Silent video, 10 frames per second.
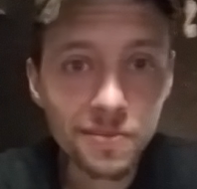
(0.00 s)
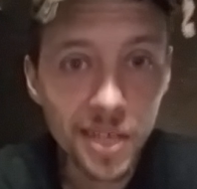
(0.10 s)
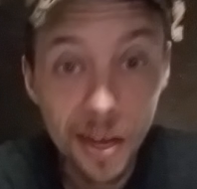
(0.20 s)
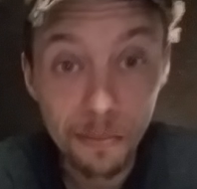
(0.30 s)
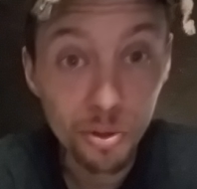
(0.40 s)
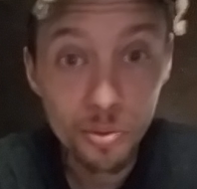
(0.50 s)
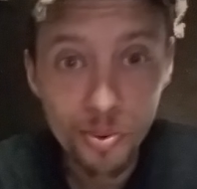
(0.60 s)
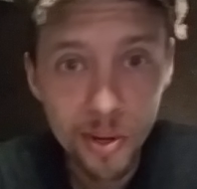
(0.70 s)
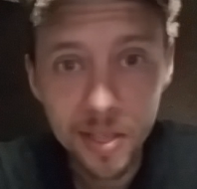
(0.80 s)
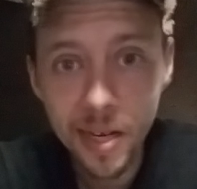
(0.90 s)
got to
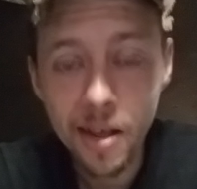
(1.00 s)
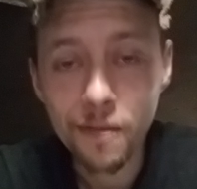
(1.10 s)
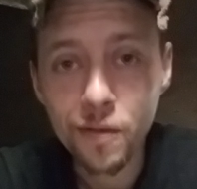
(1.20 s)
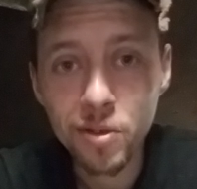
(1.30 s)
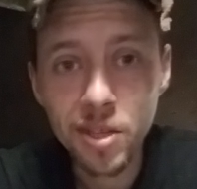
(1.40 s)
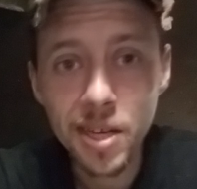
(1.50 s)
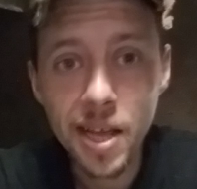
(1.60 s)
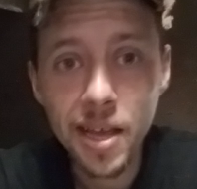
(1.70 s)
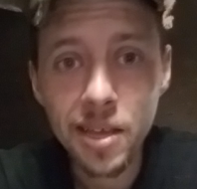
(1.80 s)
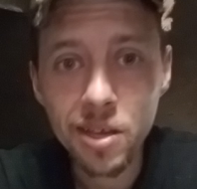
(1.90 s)
blueprint it out for the
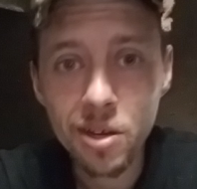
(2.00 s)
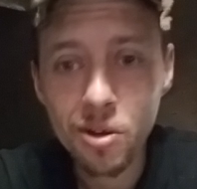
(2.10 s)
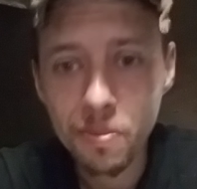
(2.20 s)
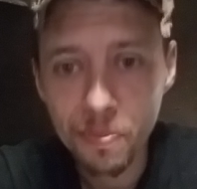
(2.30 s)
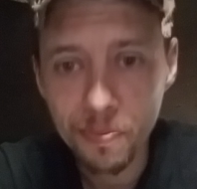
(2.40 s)
day, you know,